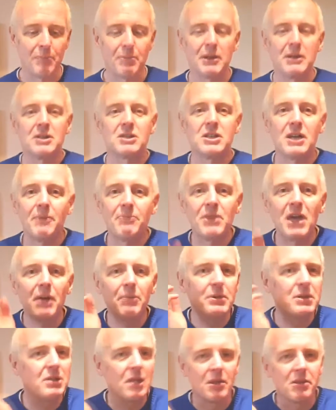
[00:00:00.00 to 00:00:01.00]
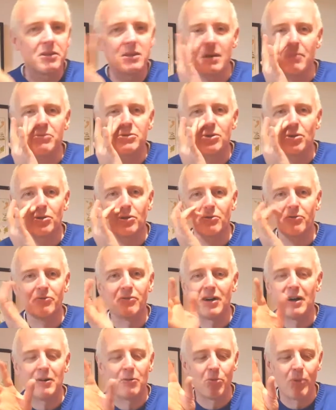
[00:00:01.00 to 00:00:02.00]
But there'll be some sort
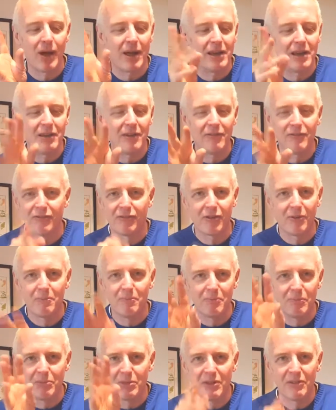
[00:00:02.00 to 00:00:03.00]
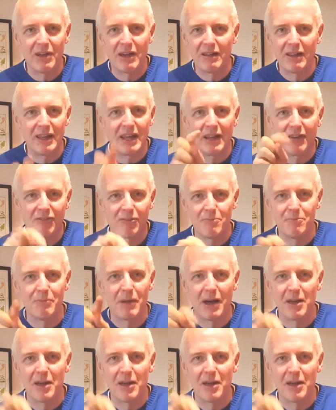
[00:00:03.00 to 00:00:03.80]
of way of from the link from